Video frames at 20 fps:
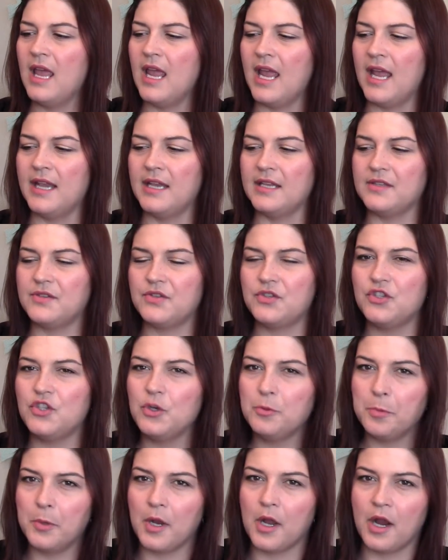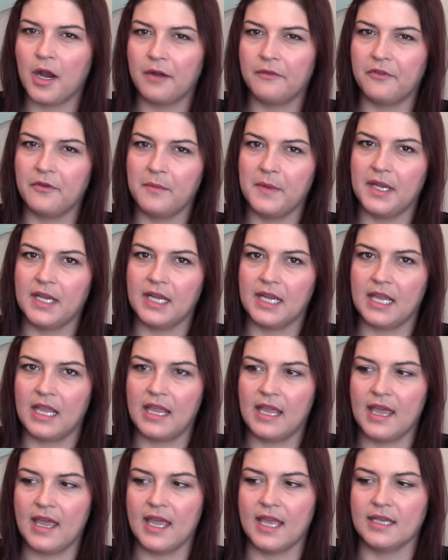And it's super hard for me to
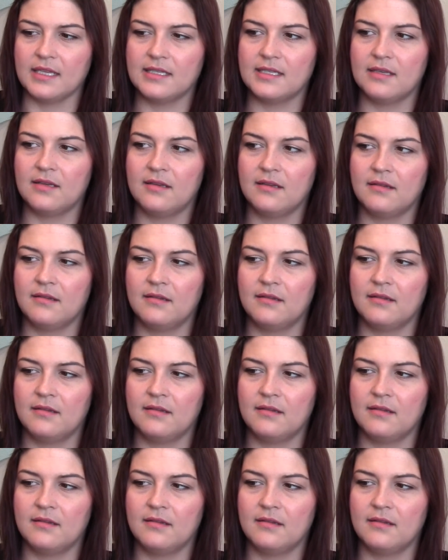get